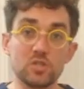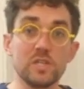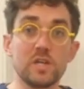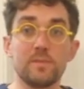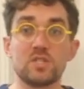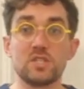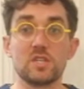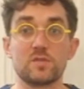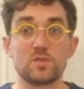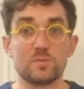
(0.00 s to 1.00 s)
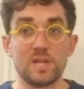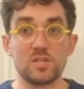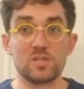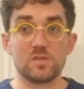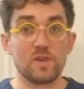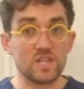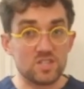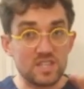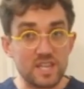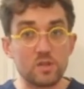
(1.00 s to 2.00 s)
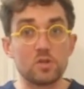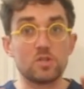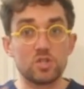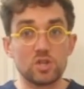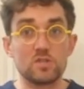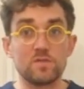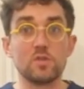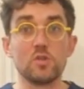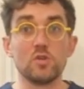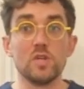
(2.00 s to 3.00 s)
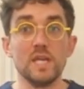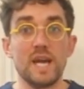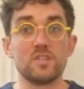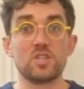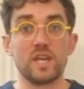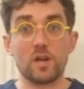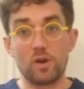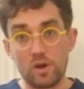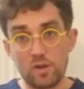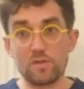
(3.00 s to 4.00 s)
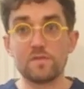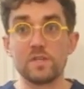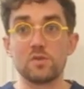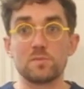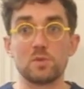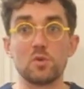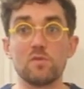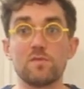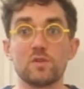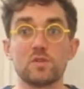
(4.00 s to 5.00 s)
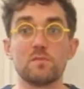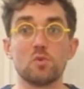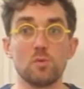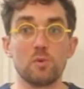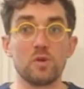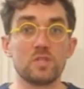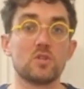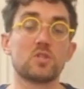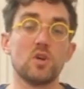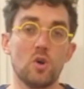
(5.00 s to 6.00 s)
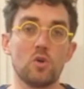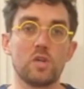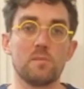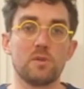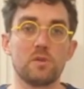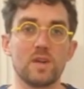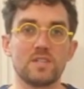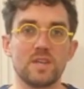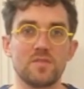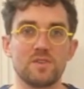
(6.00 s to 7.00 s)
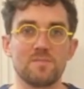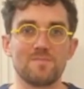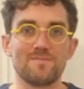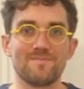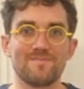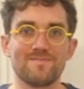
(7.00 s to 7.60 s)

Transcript: Now, make sure you come and see us for specialist advice tailored just for you, and check out our other videos below for some more pointers on keeping your eyes healthy.